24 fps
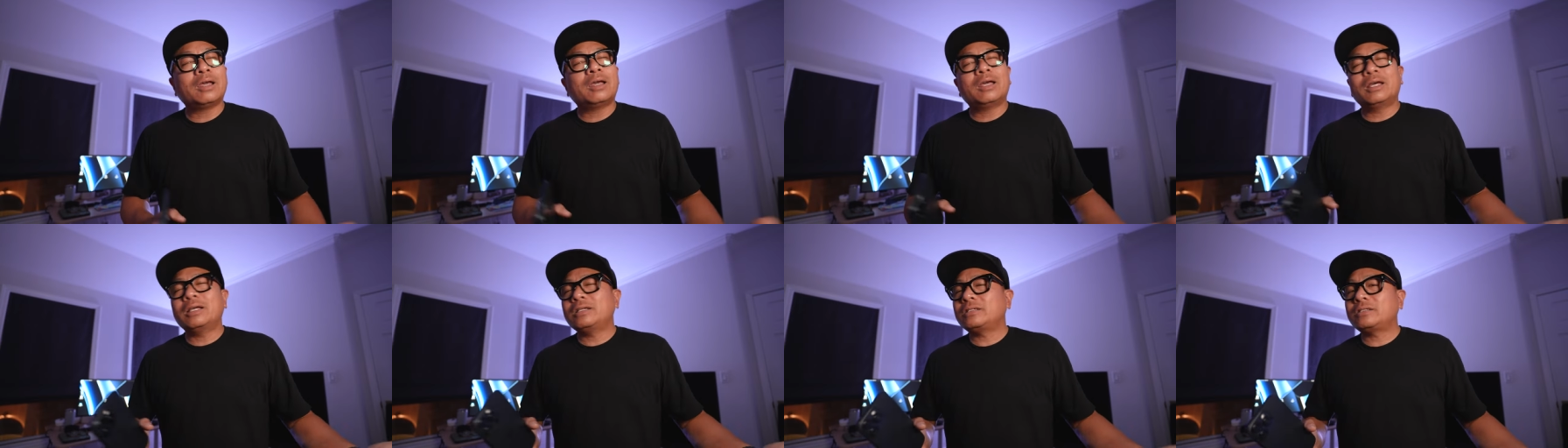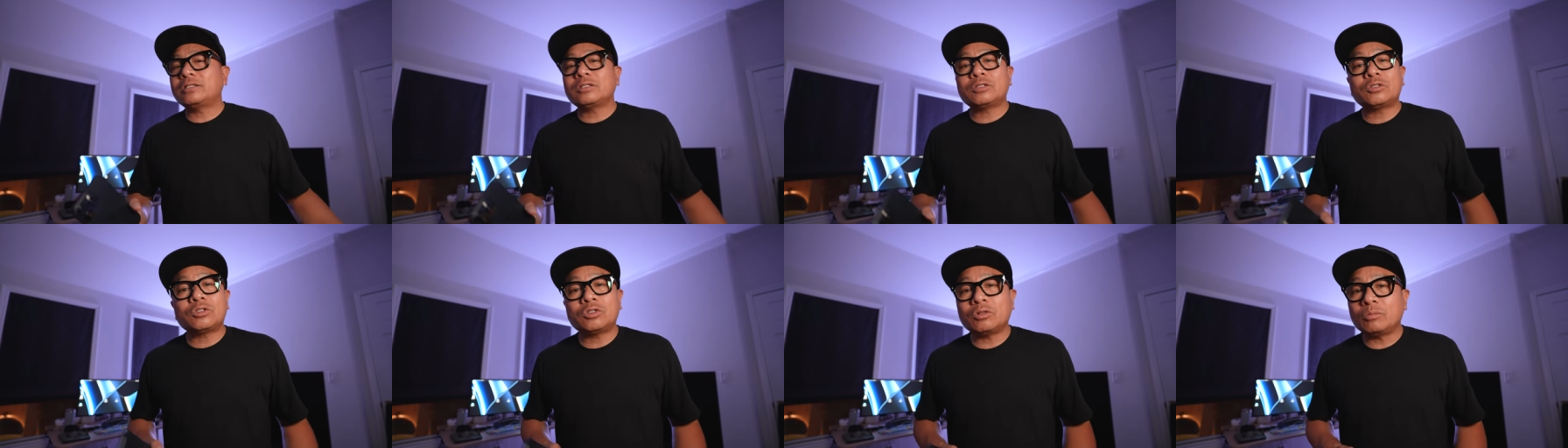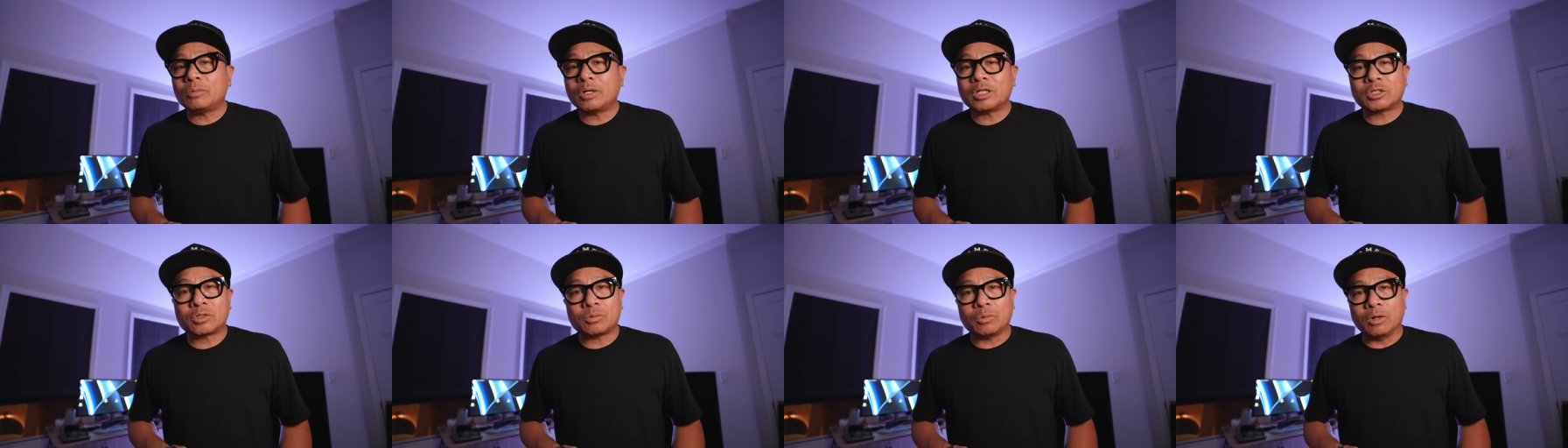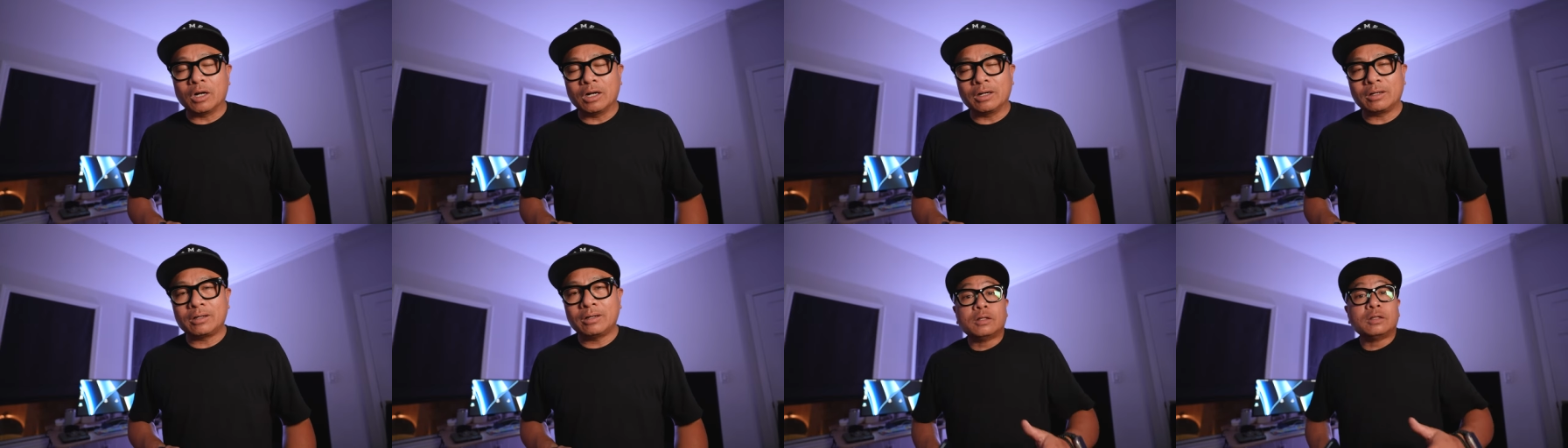It's just too much
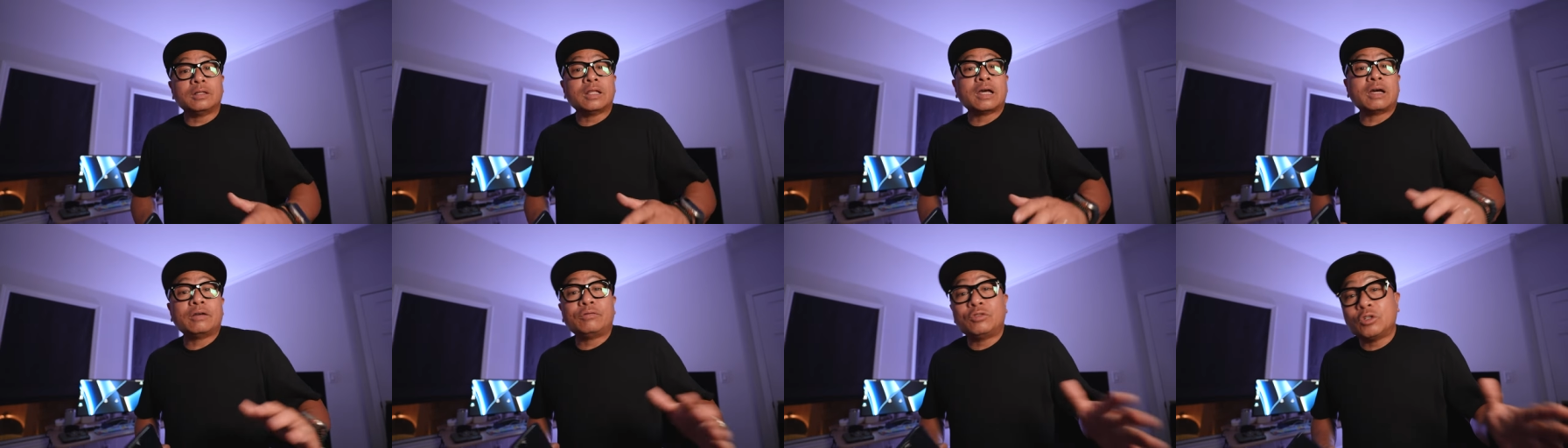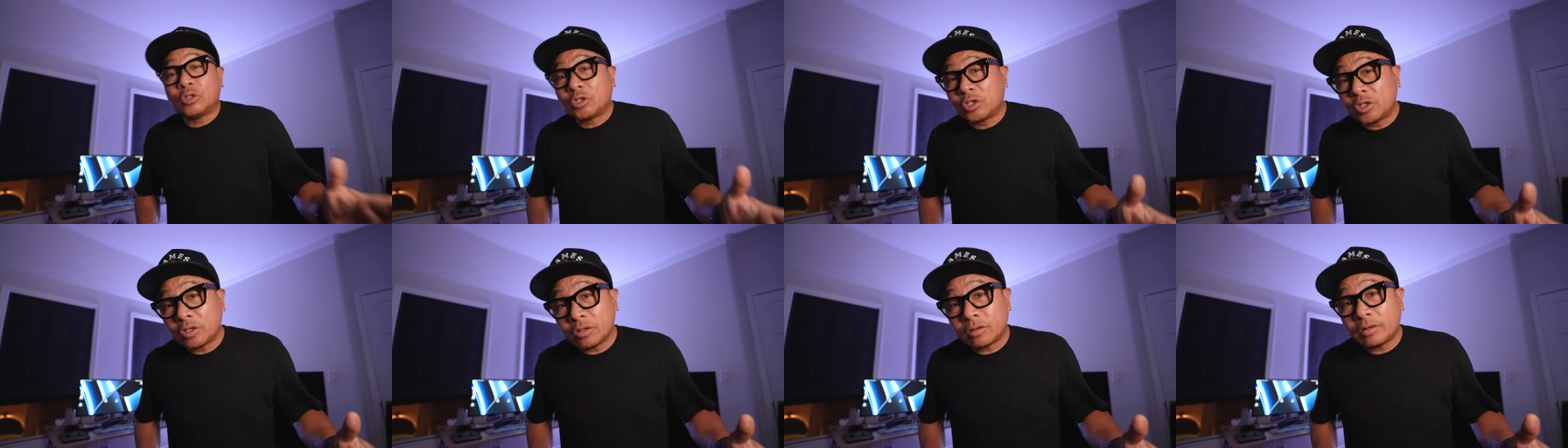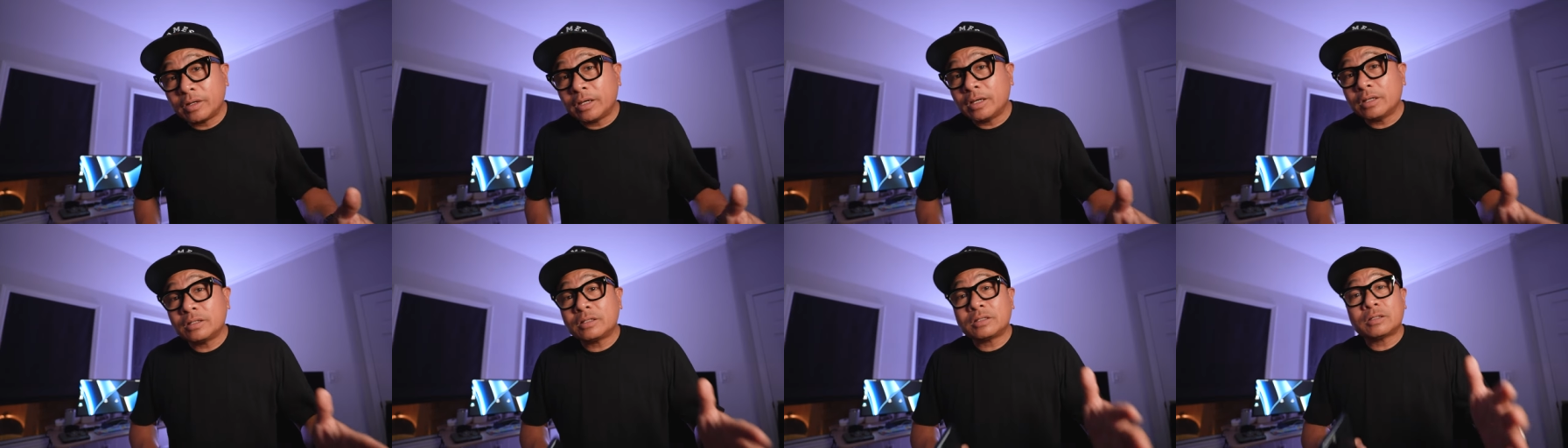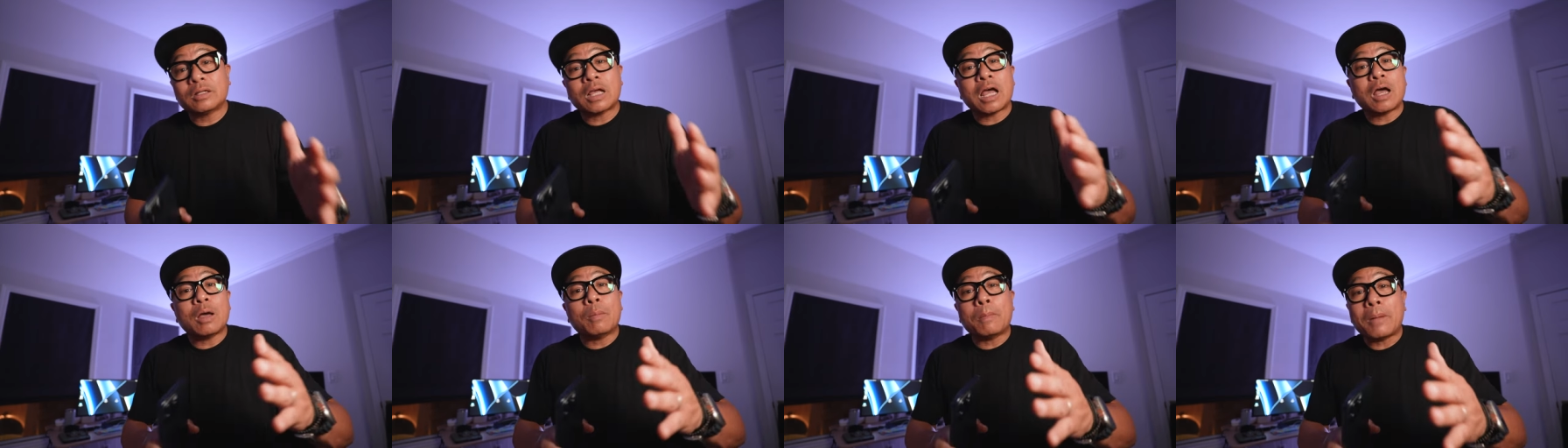work. Now if you're curious,
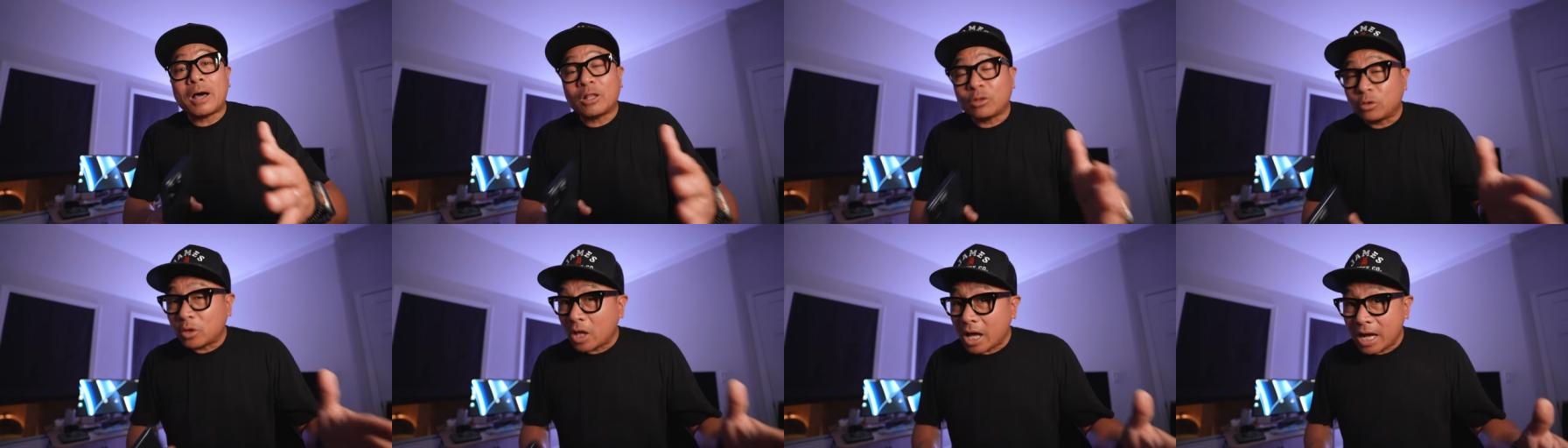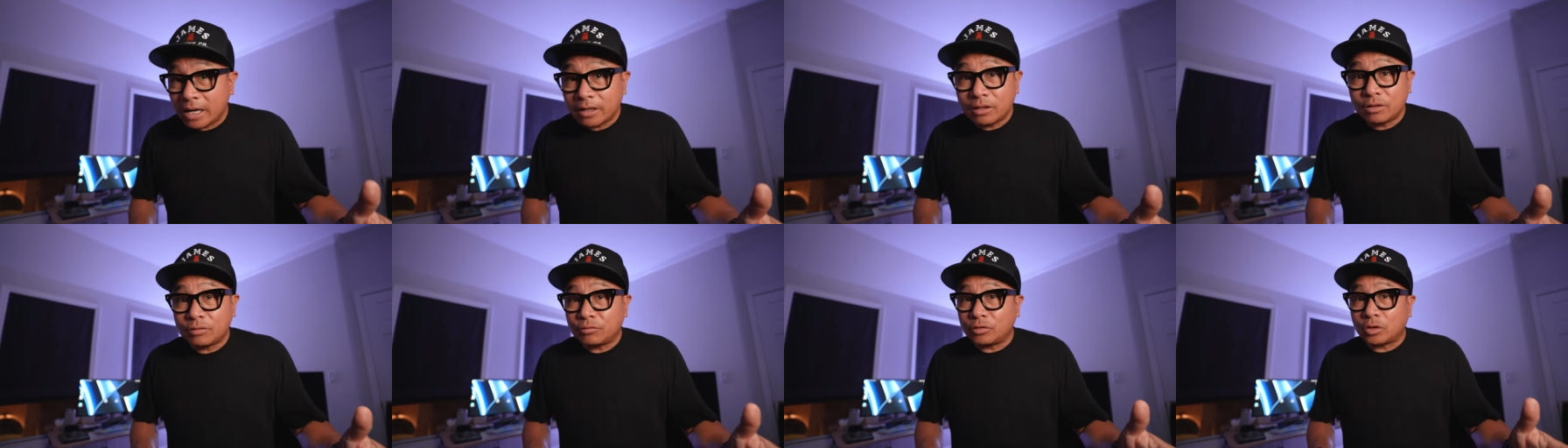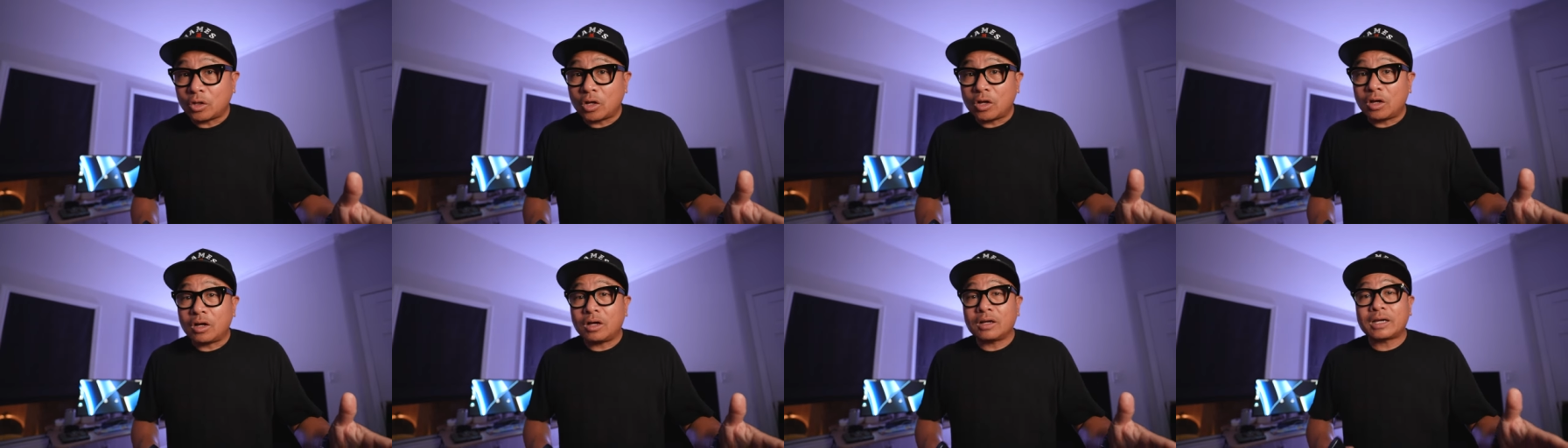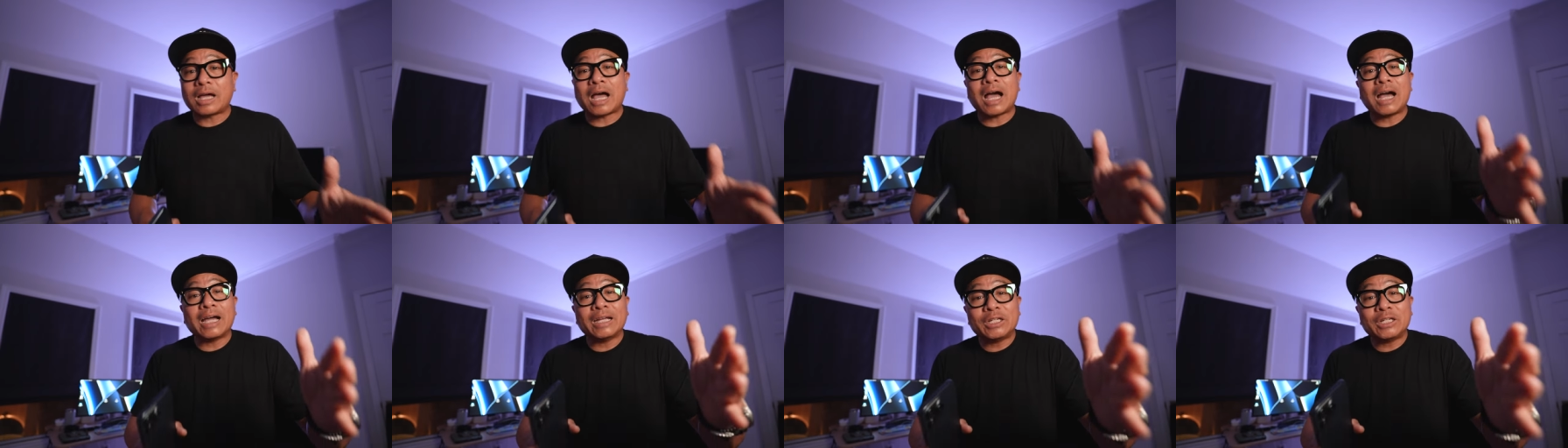a lot of the vlog I